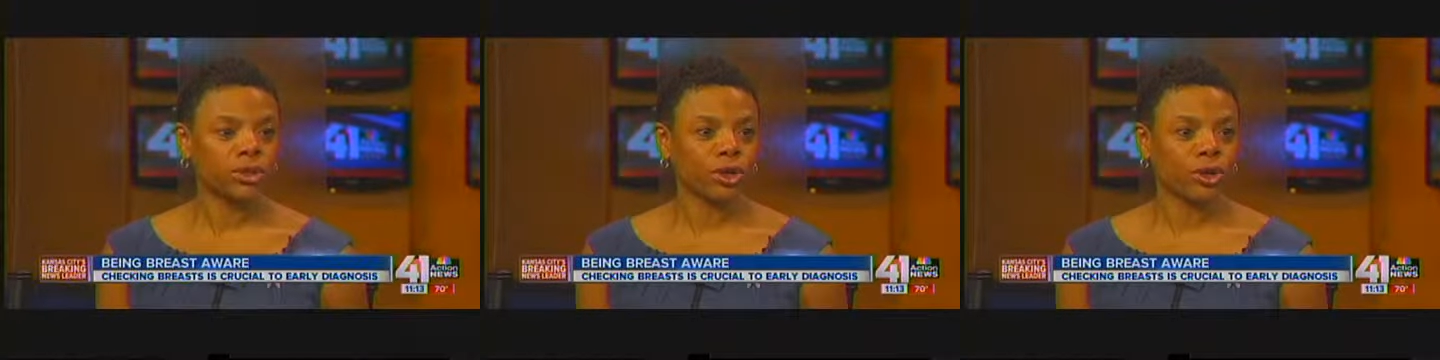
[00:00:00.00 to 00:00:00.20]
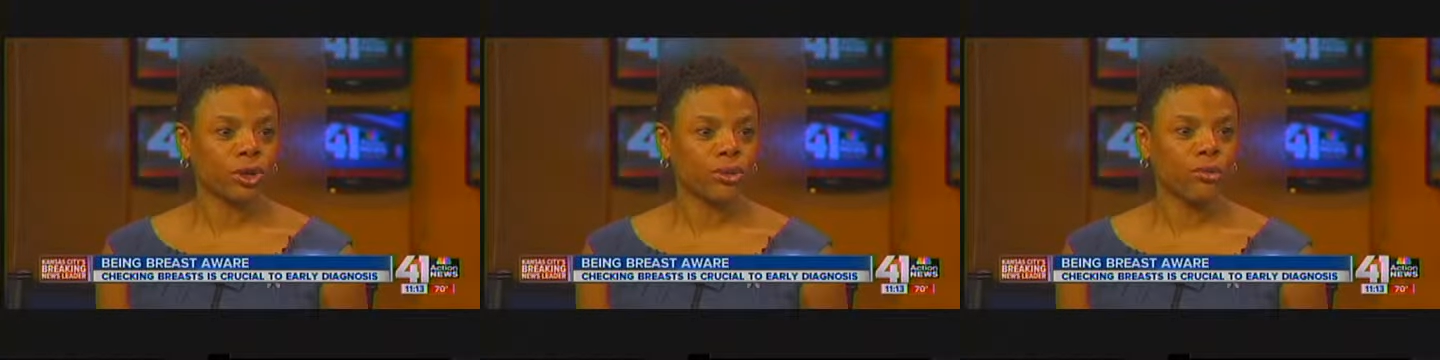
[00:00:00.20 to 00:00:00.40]

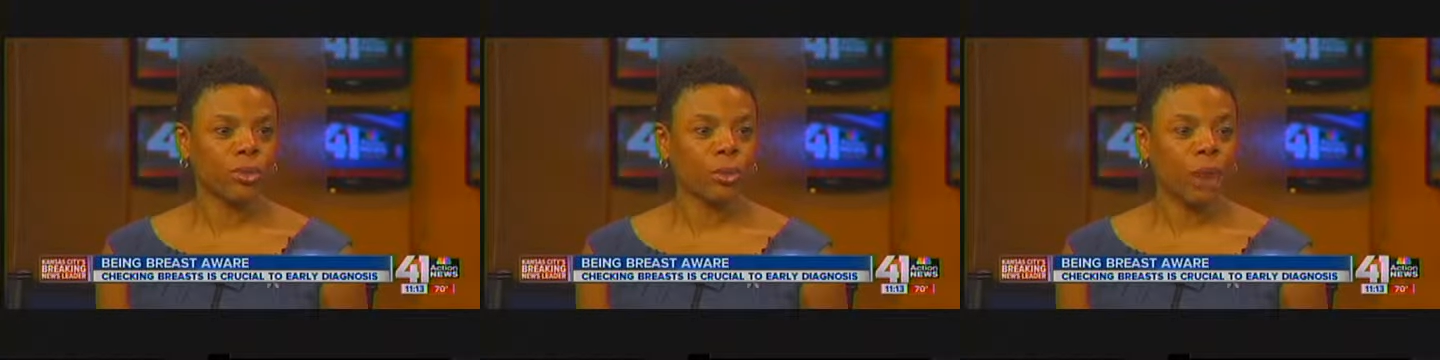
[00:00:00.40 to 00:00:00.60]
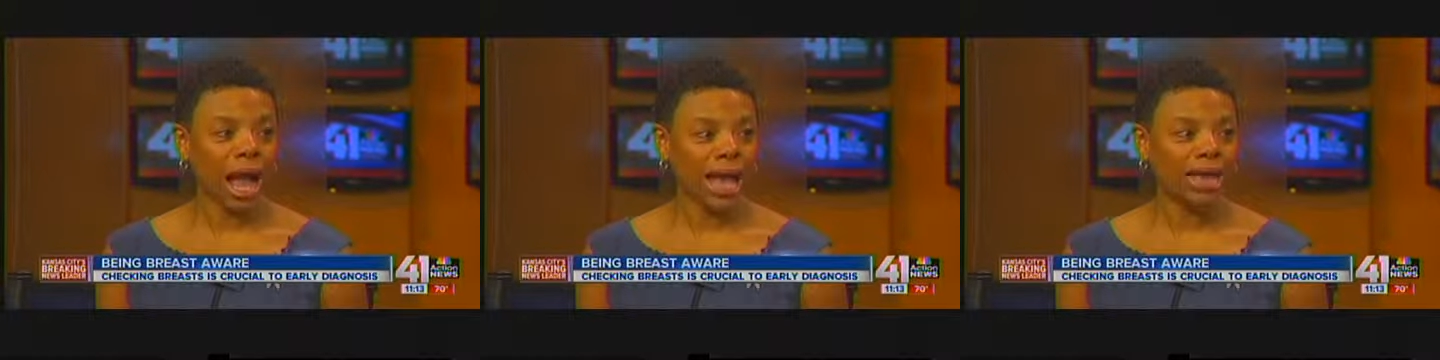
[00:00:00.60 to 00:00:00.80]
So it
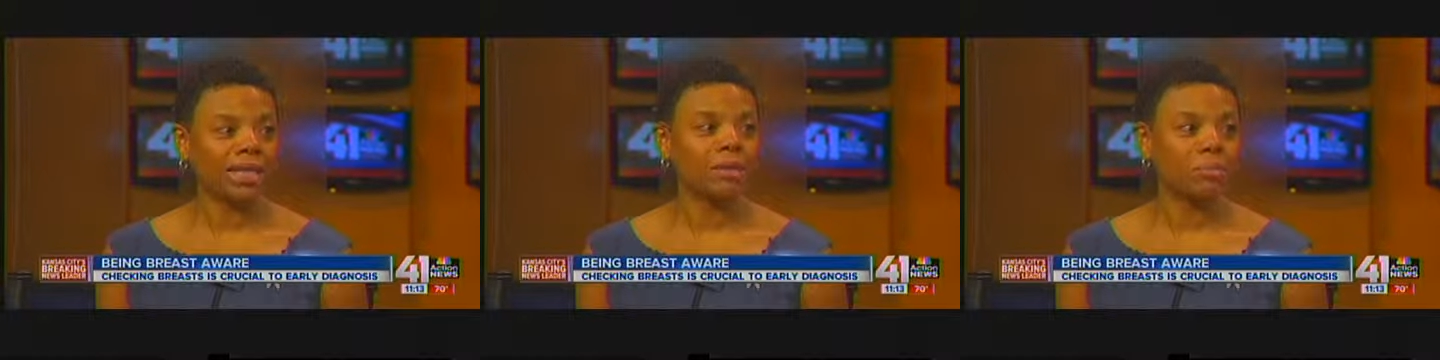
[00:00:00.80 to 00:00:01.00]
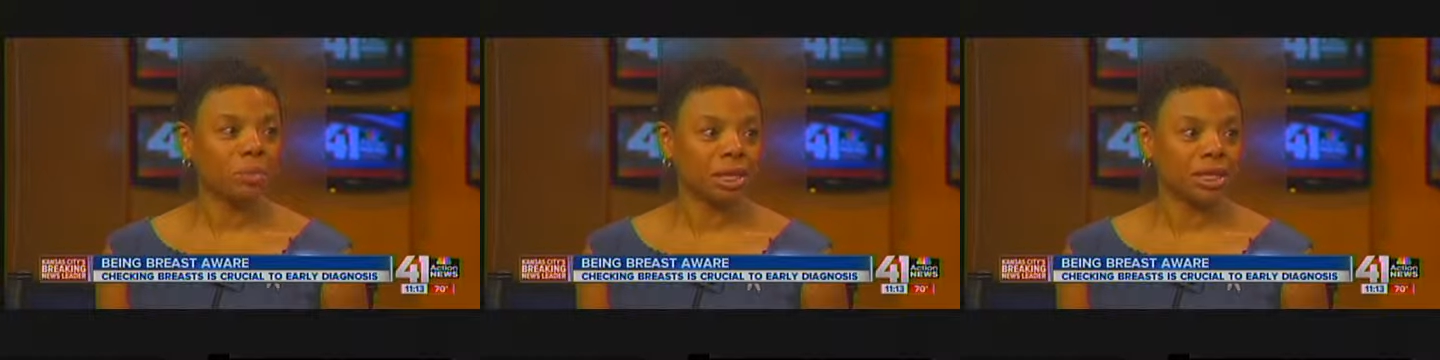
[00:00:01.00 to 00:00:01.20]

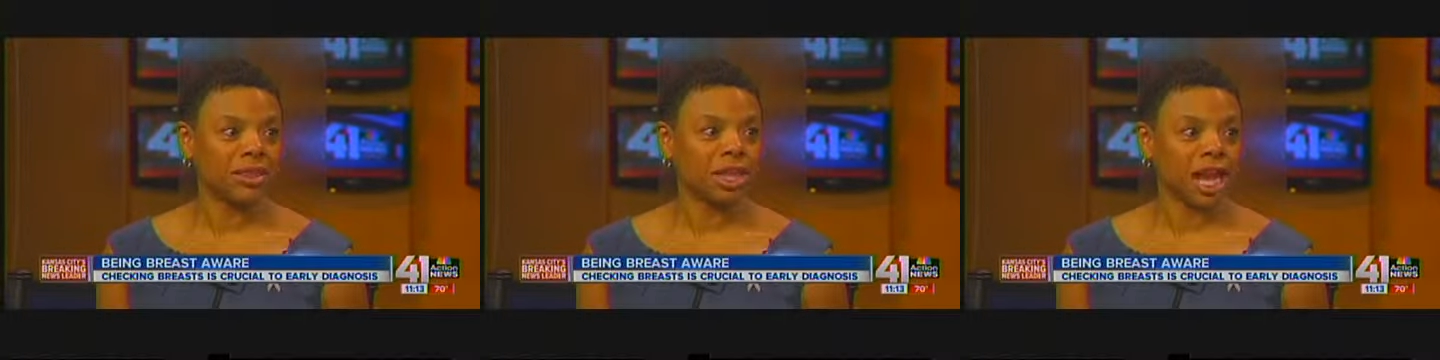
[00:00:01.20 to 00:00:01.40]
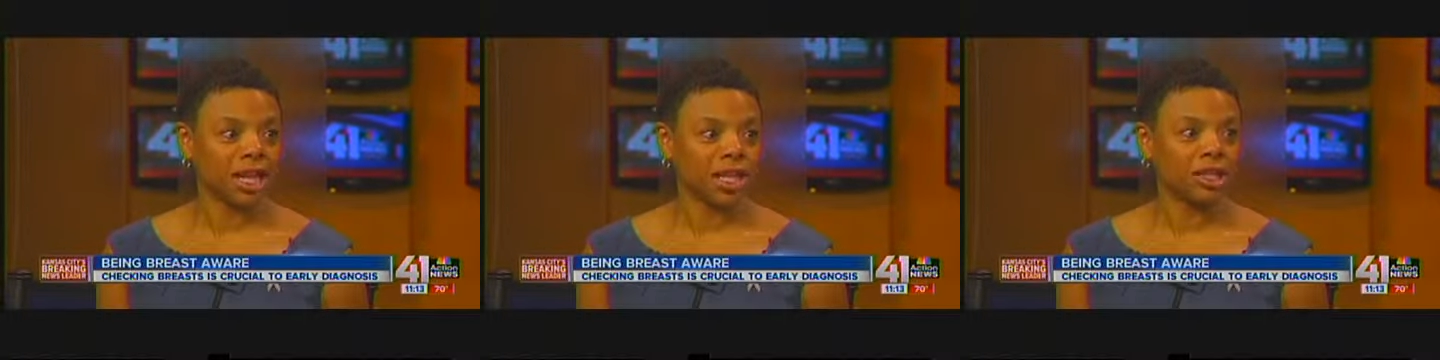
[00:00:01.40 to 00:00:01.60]
reminded me
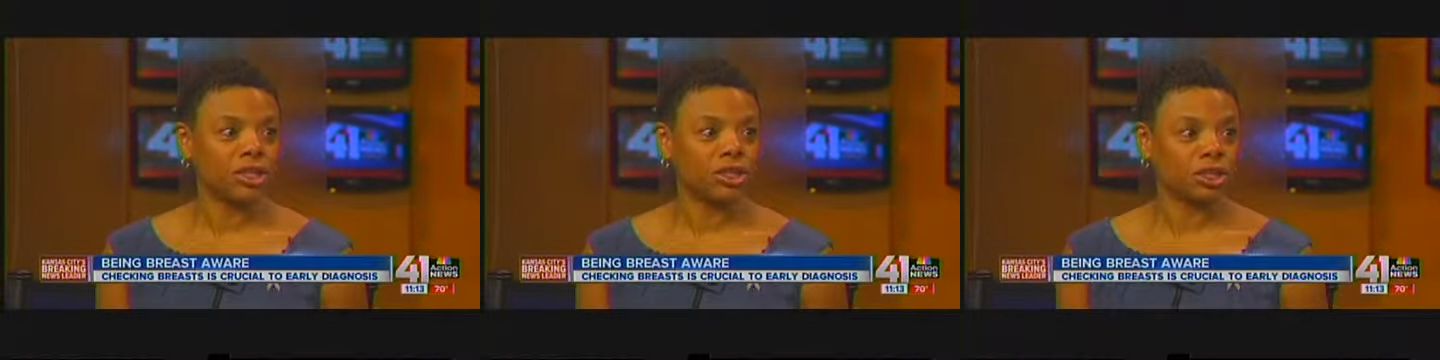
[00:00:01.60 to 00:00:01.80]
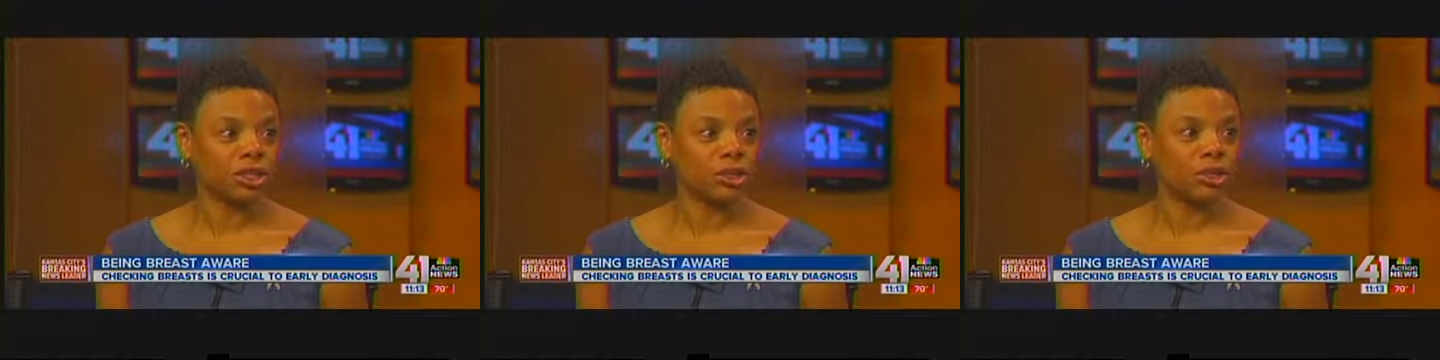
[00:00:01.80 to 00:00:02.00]
that I
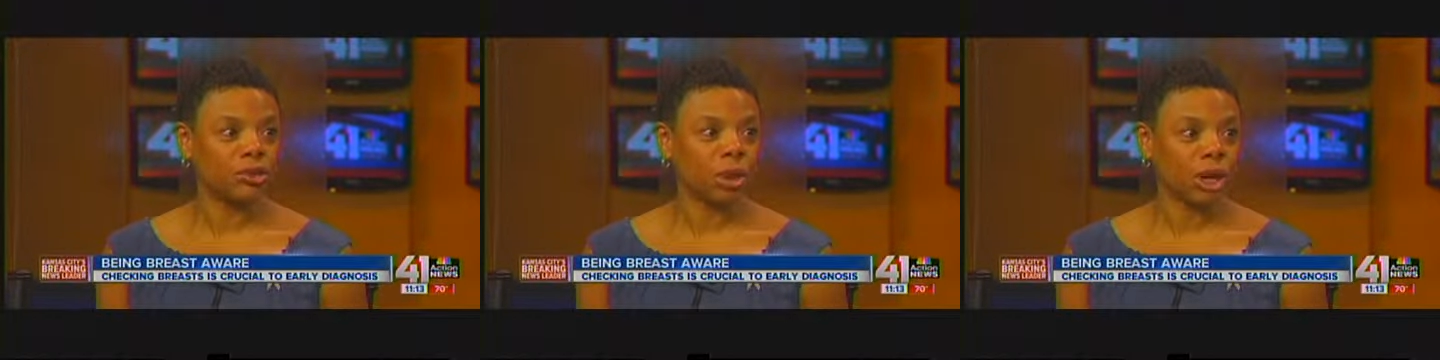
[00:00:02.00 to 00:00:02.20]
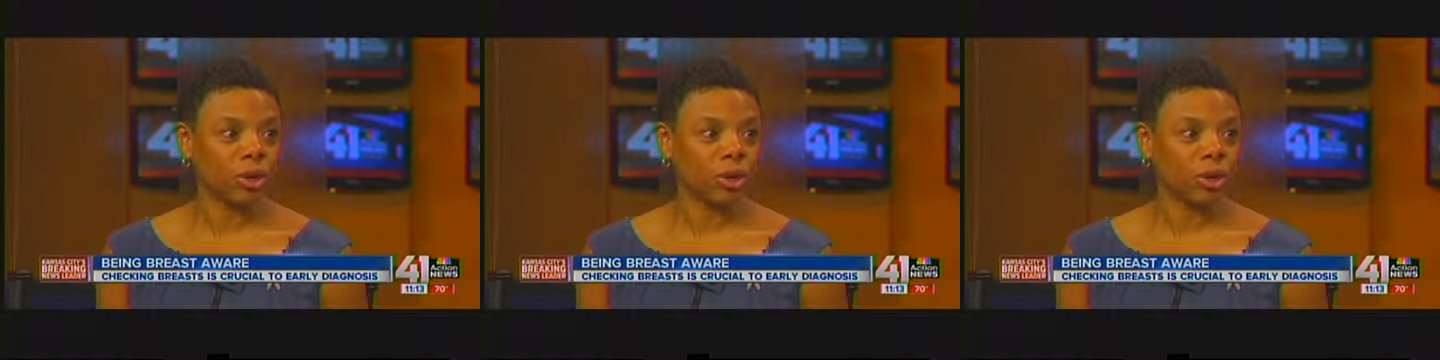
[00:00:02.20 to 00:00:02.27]
needed to do